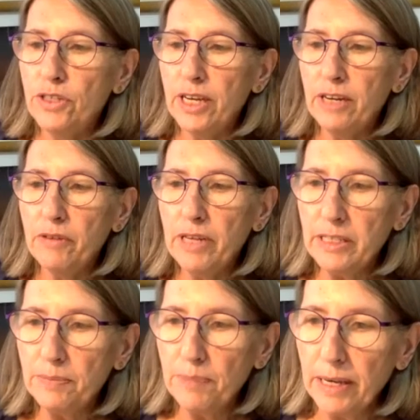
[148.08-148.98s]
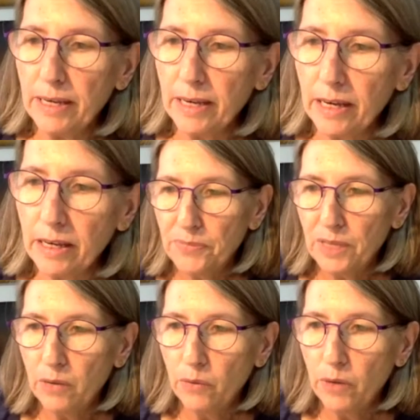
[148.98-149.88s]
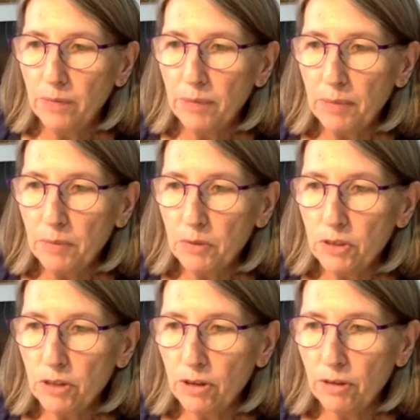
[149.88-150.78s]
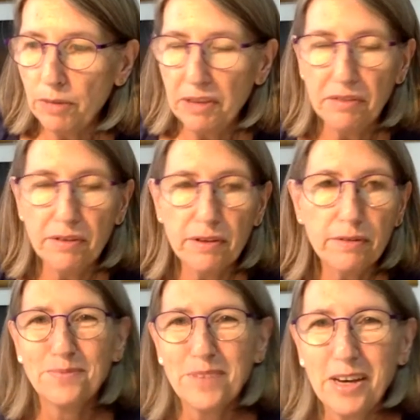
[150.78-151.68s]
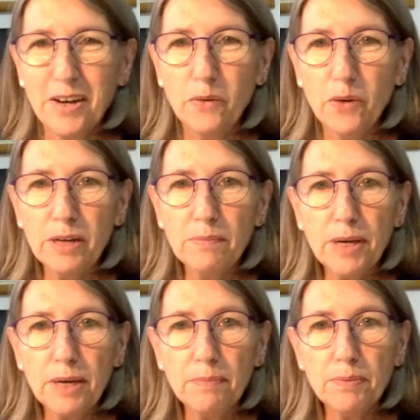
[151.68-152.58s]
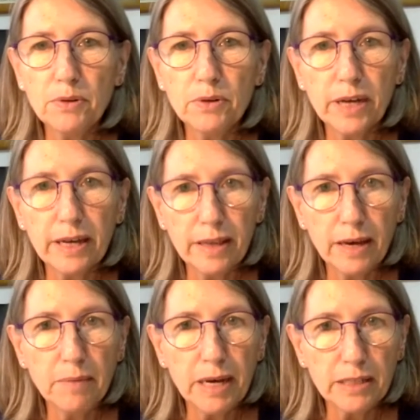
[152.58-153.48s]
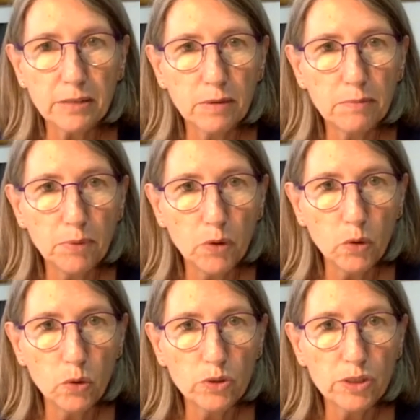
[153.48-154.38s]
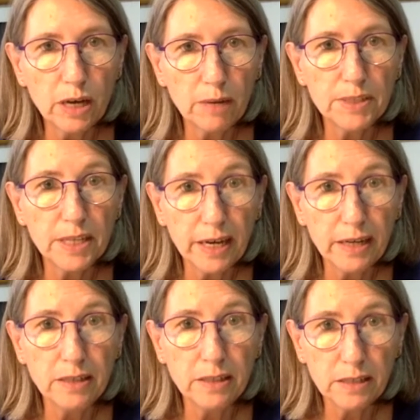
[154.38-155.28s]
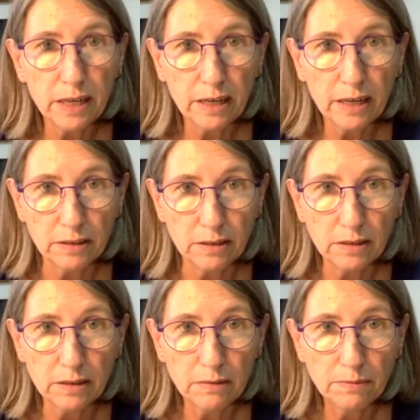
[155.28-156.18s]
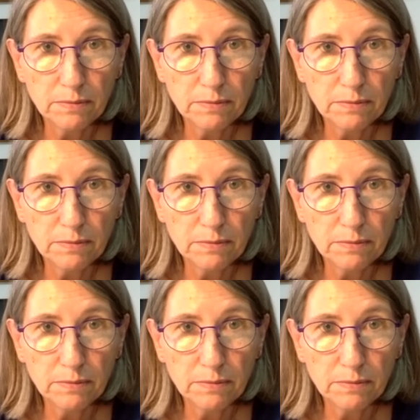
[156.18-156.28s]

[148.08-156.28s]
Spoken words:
Generally speaking, when people start the method, when people get their maximum pause up to 80 seconds,